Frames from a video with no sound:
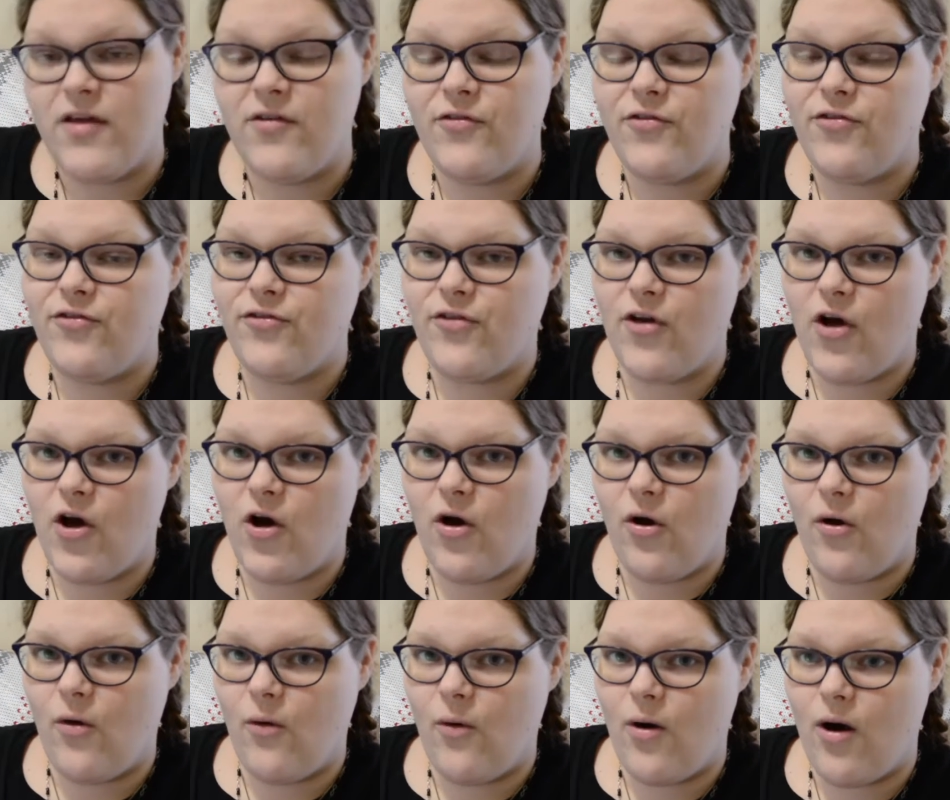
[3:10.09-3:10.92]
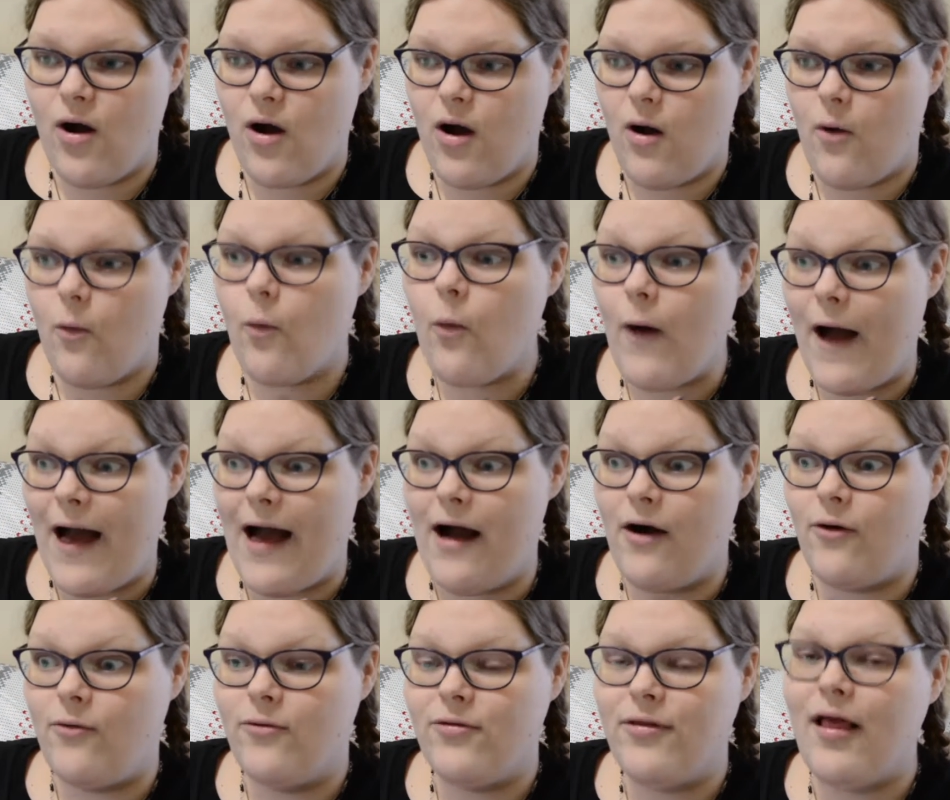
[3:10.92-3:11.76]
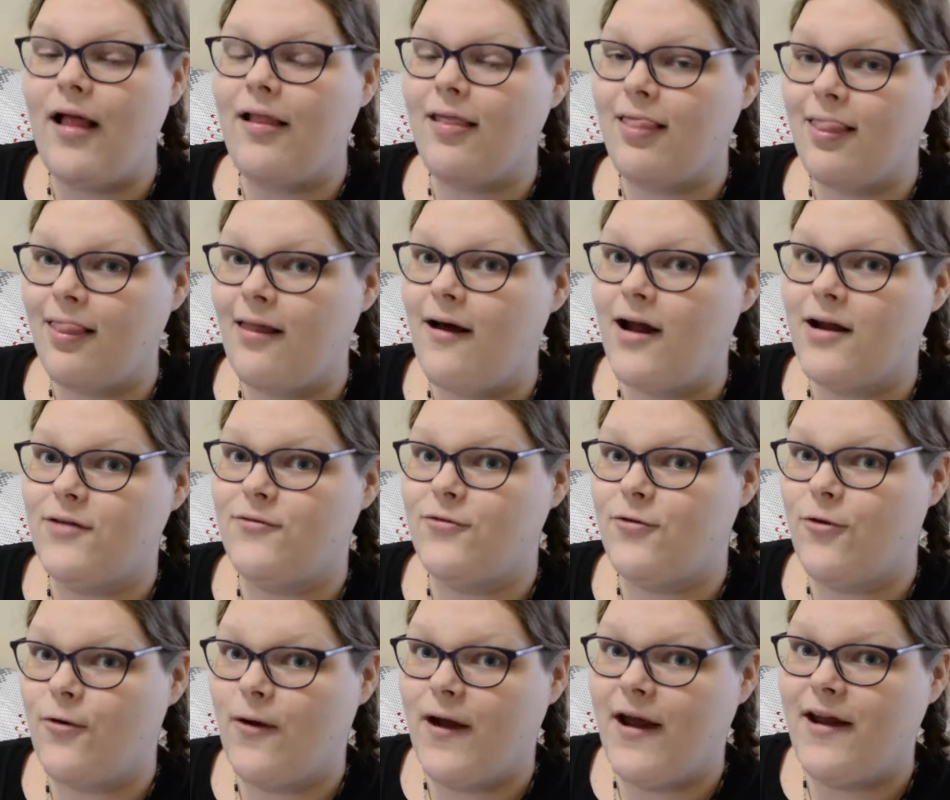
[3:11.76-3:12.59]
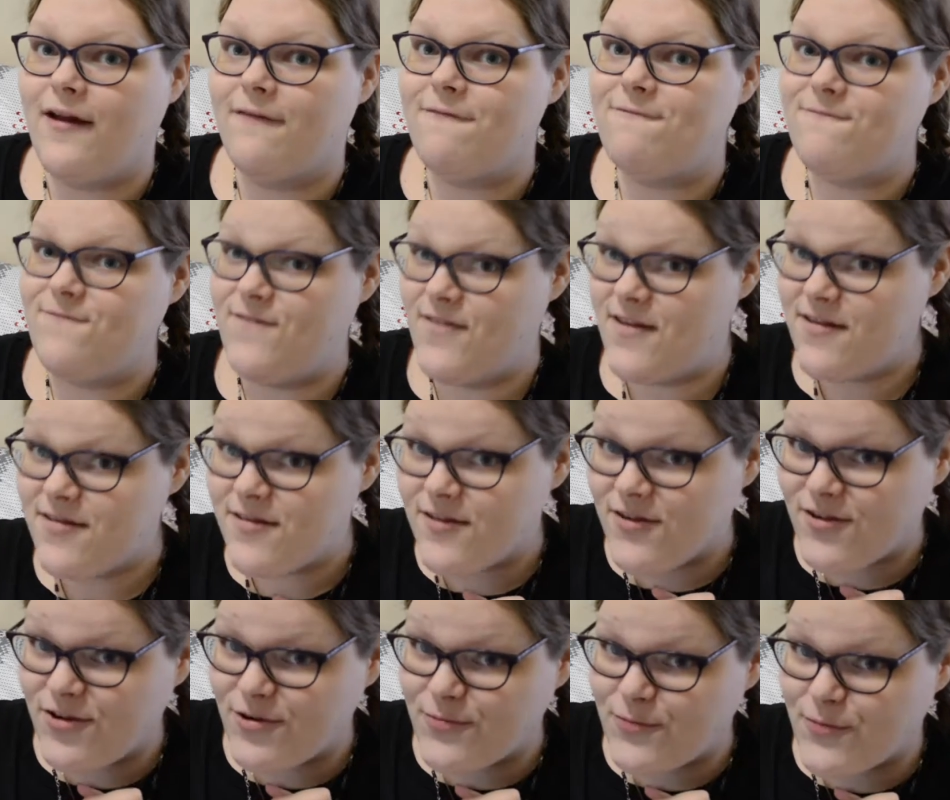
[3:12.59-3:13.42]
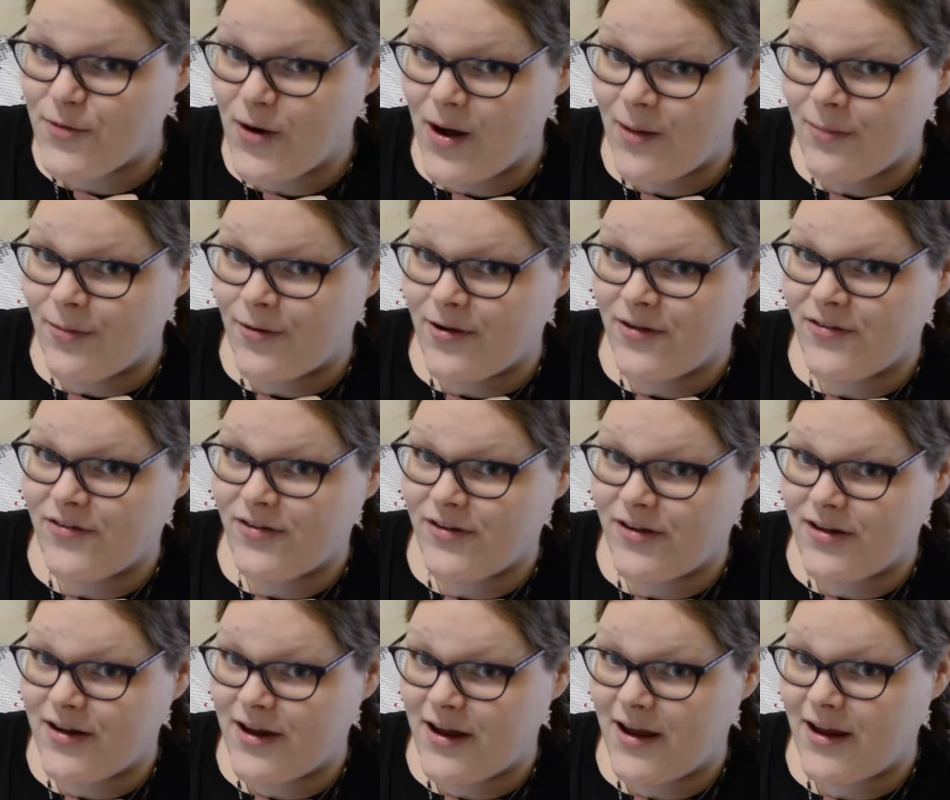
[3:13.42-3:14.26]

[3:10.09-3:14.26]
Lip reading: So, wow, a lot of great physical properties to